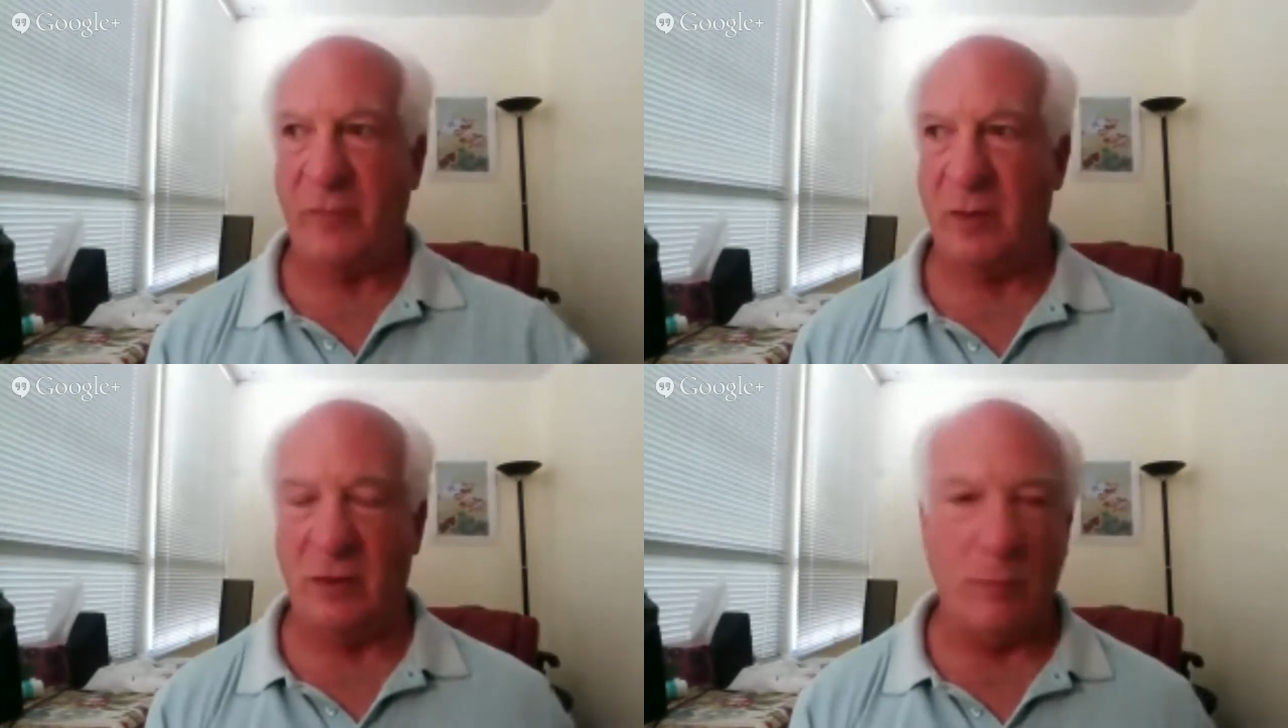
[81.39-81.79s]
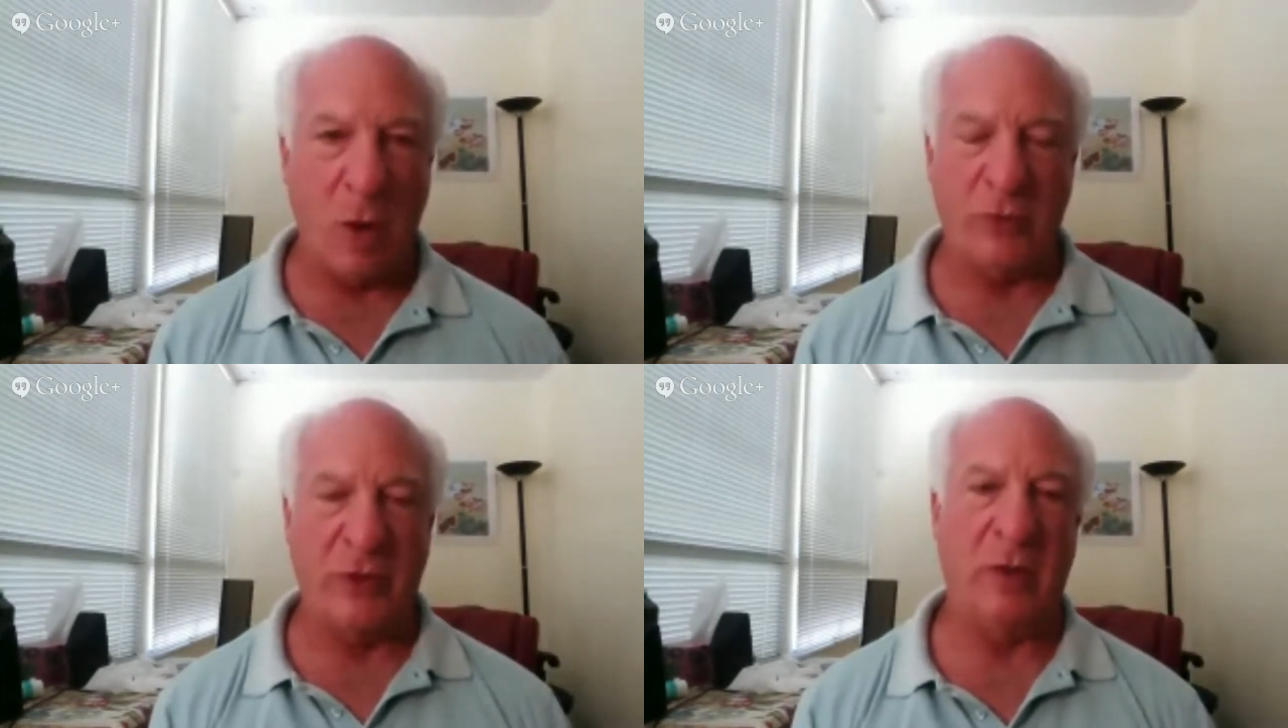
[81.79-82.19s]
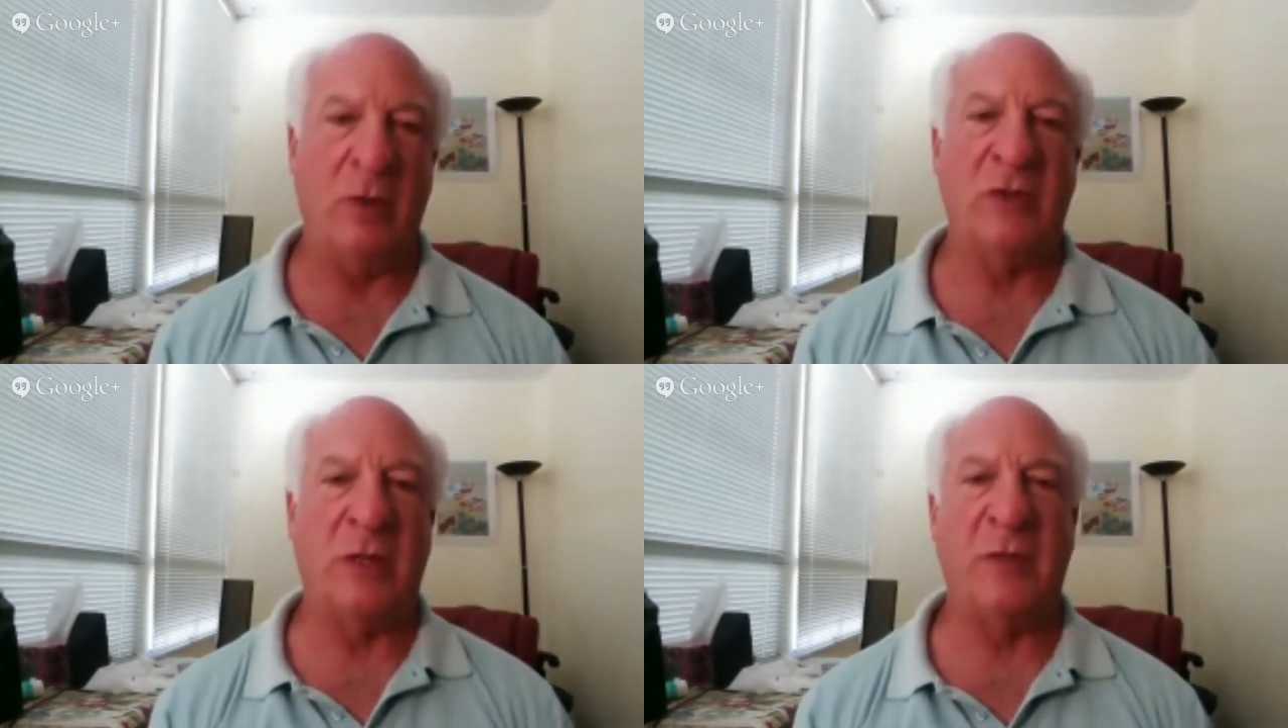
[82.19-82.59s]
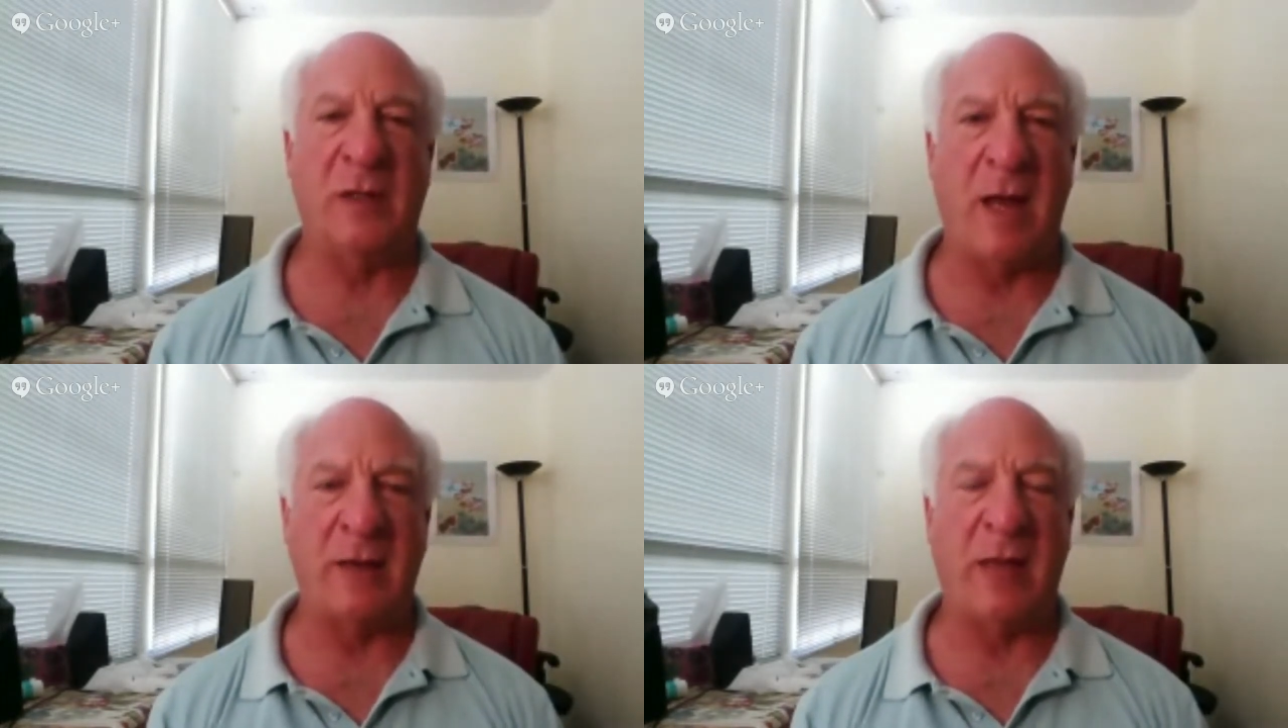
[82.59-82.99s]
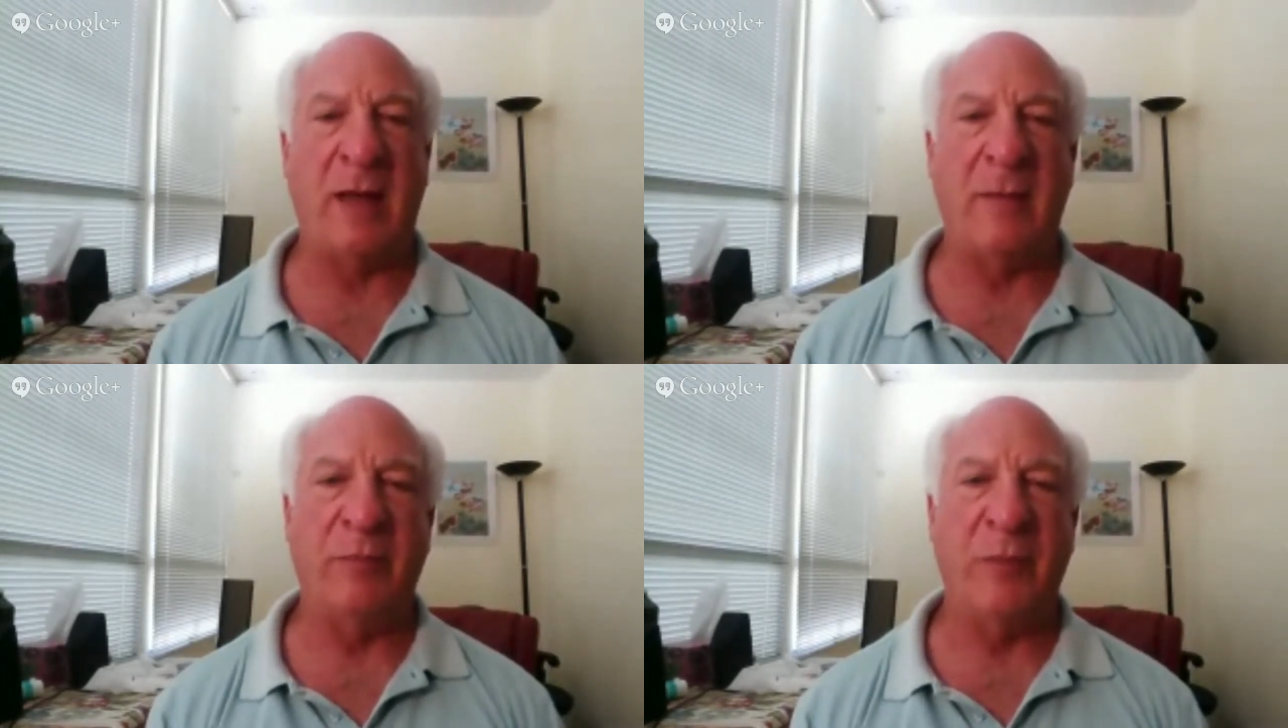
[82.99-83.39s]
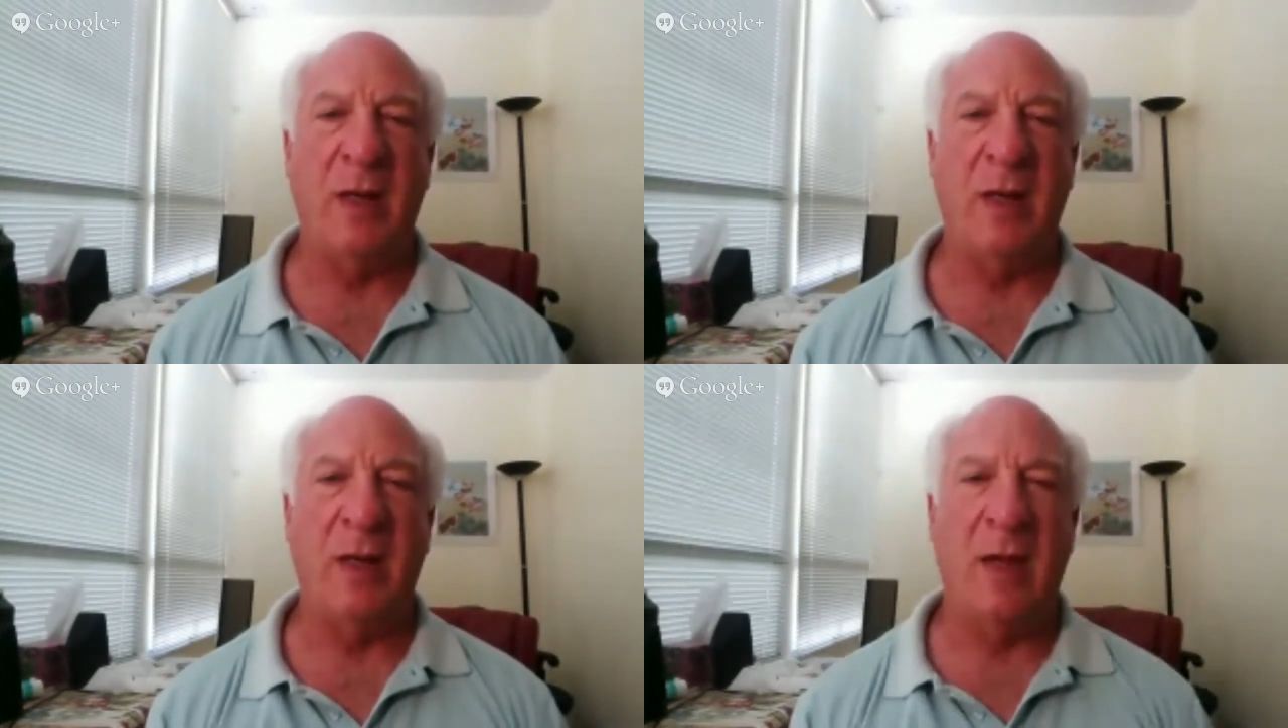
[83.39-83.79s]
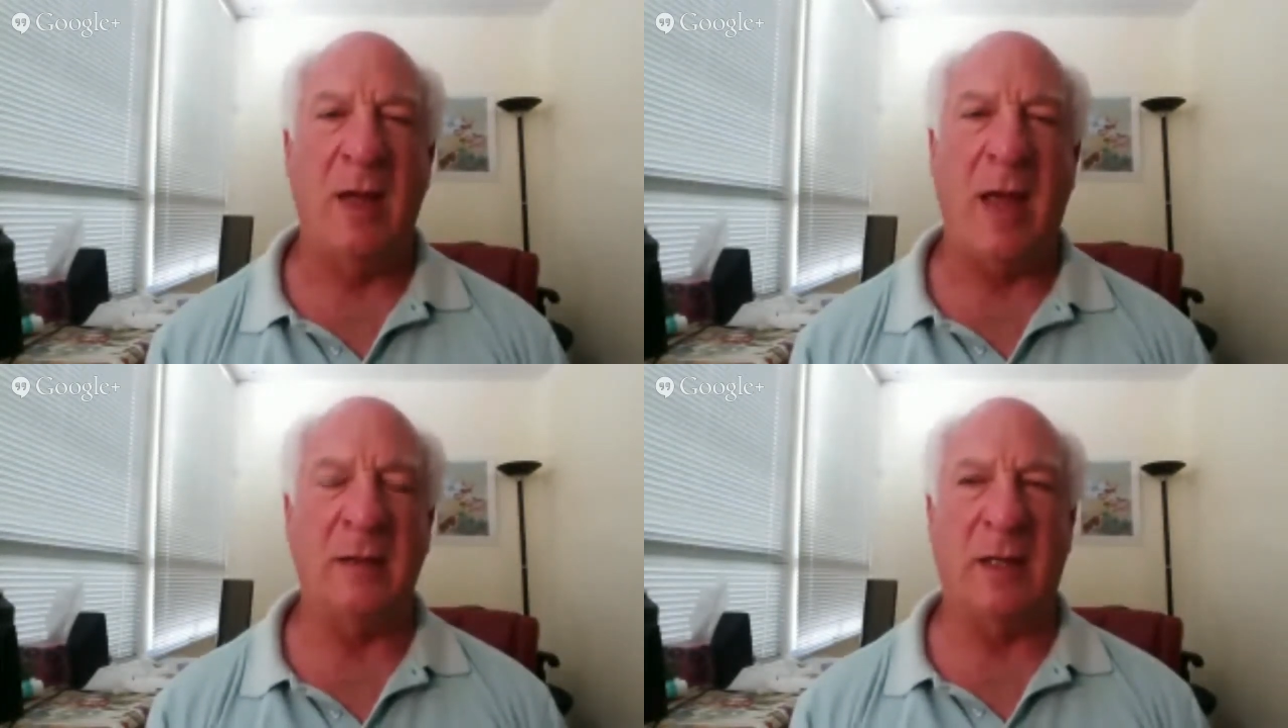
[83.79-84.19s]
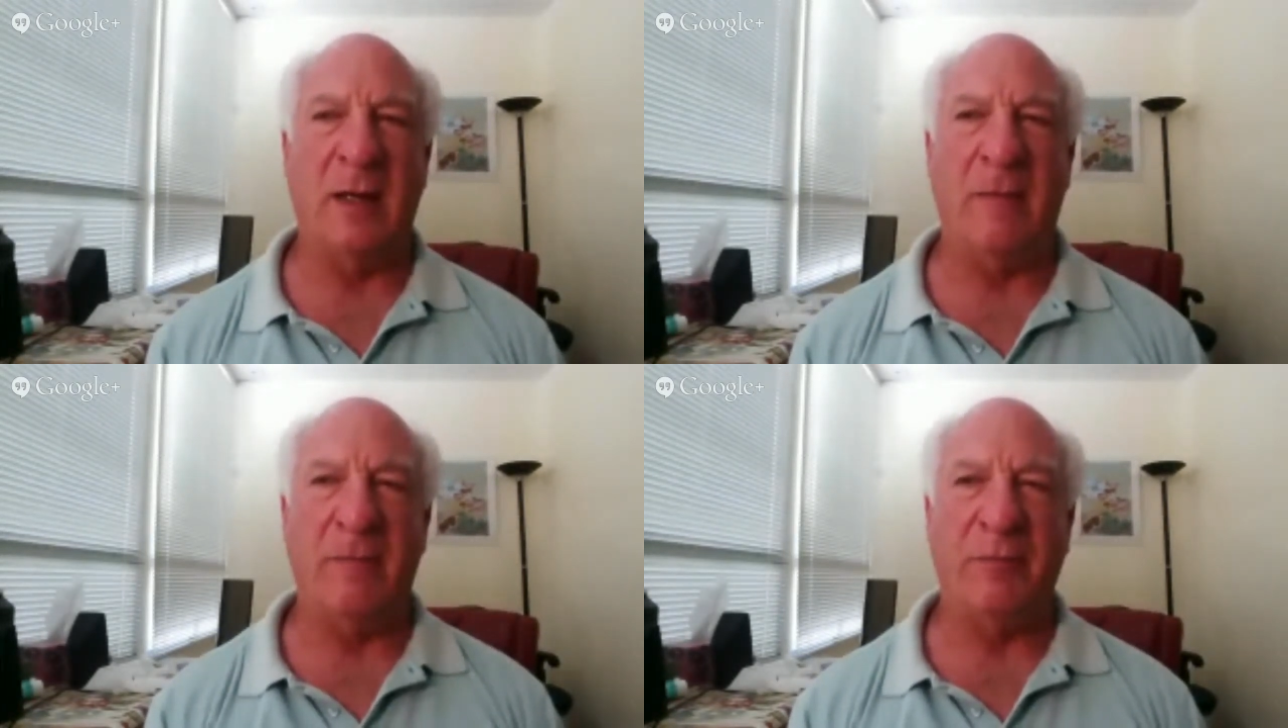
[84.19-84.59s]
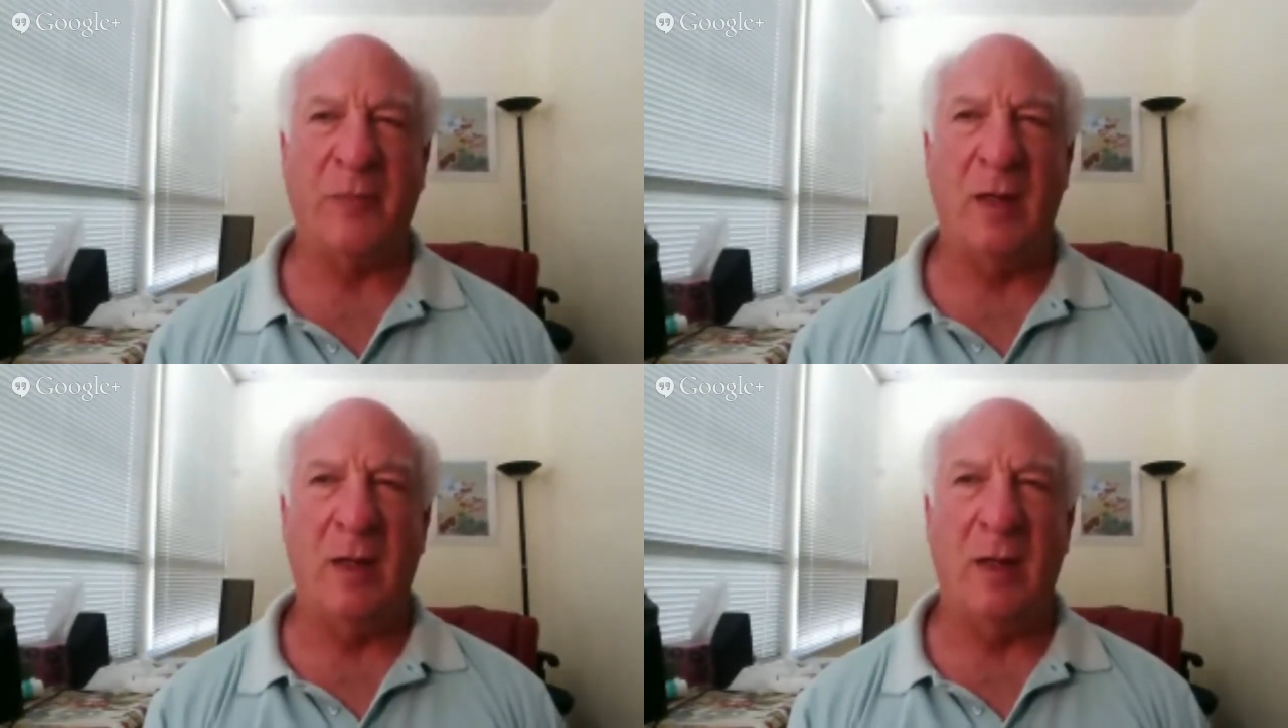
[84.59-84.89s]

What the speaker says: pneumonia or something like that? And I